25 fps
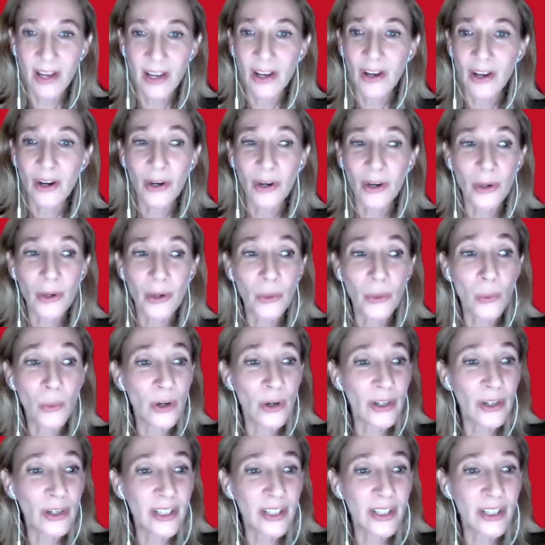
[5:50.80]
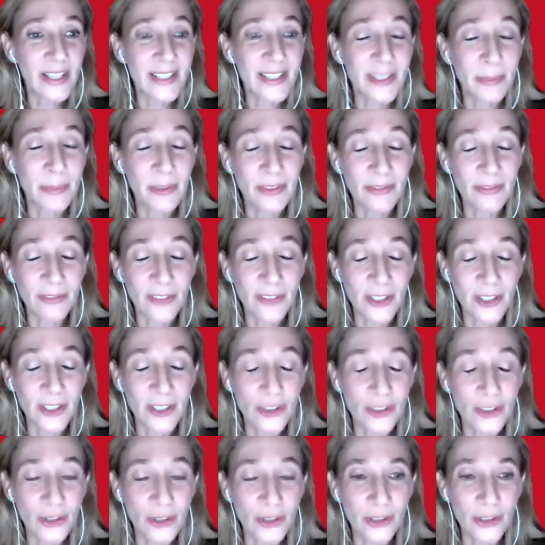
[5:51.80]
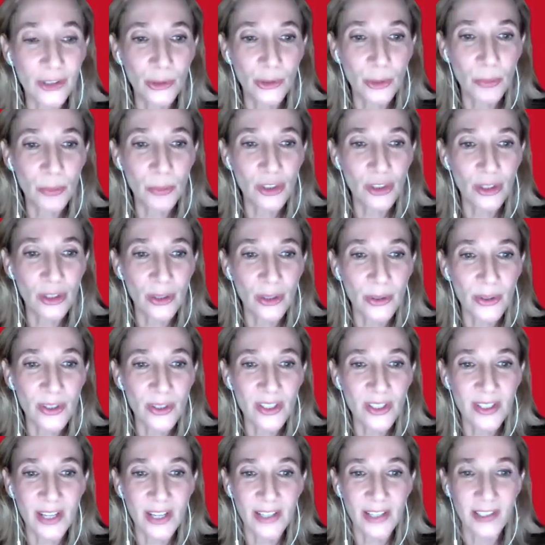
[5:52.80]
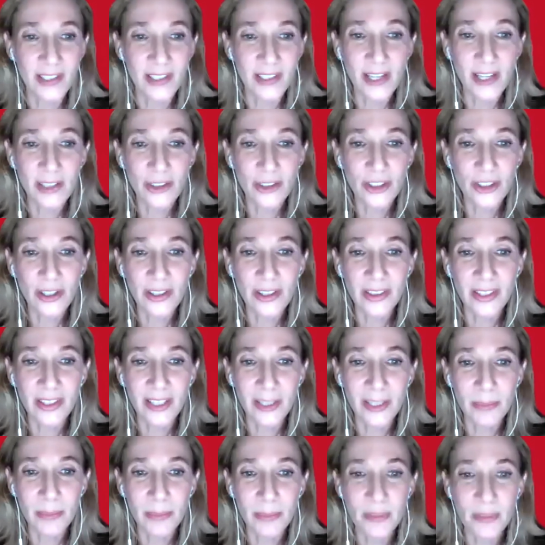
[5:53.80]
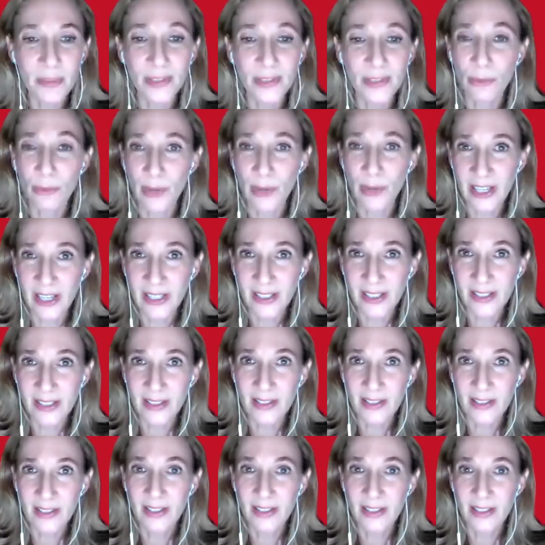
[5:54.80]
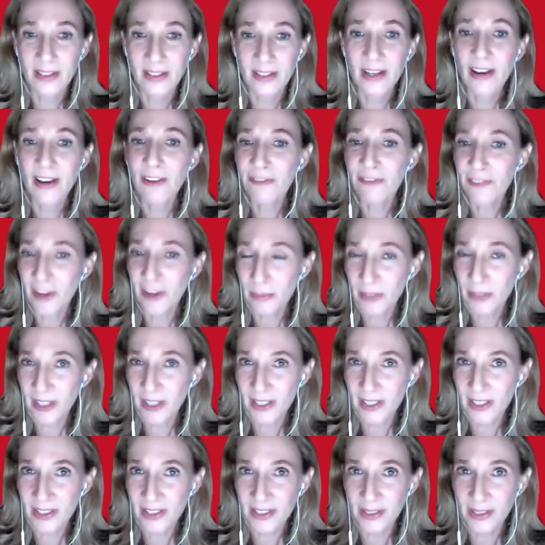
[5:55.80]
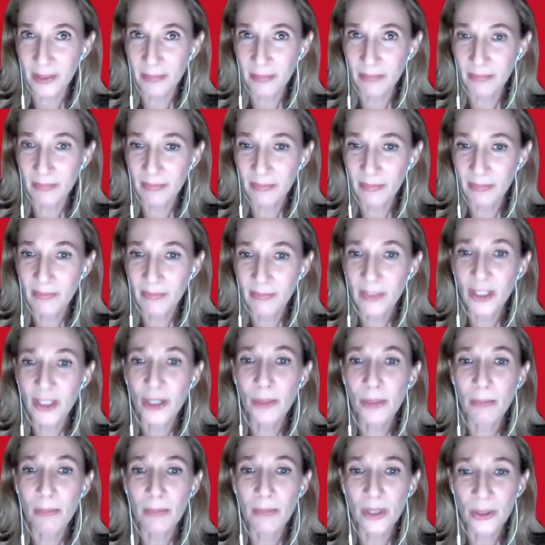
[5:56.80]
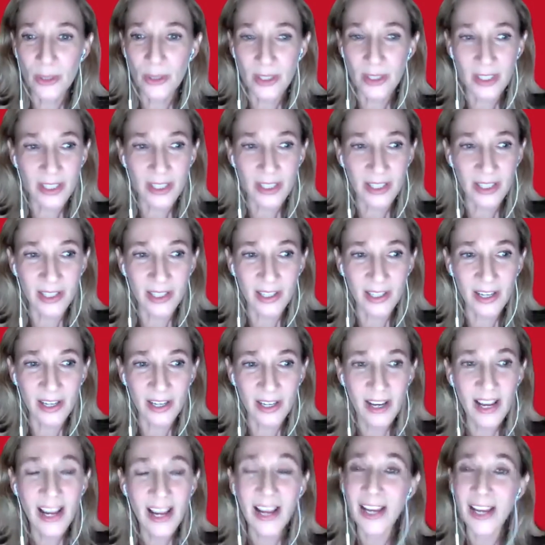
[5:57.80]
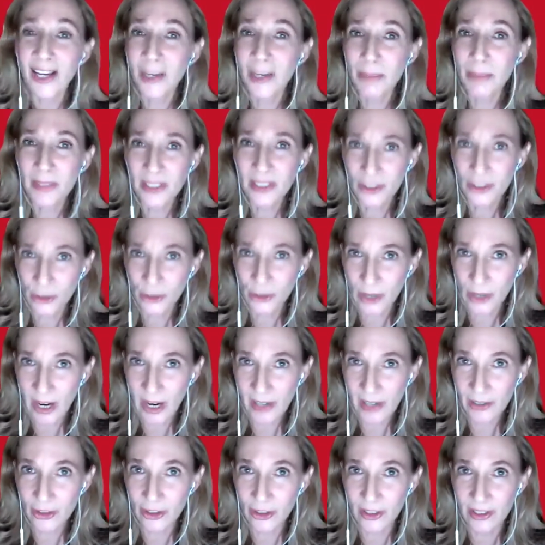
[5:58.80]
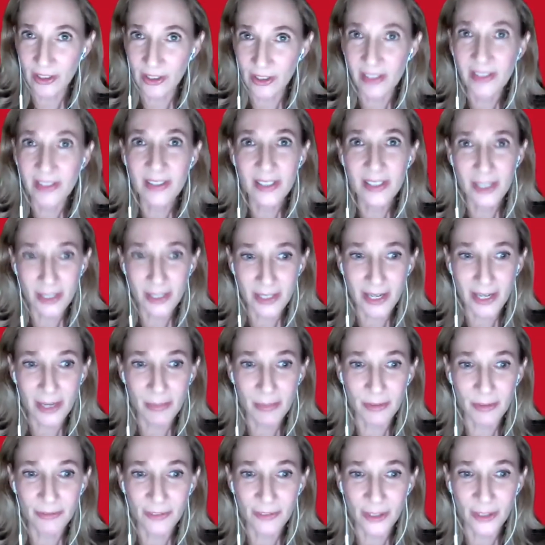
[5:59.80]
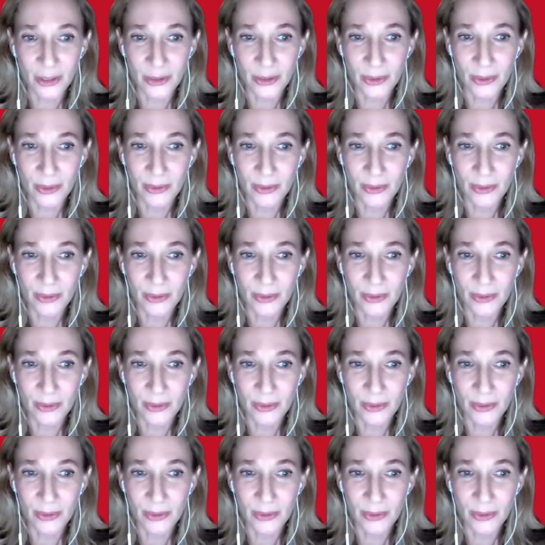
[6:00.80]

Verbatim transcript: Her work has been featured in group shows that touch on themes of race, feminism, community, and abstraction, to name a few.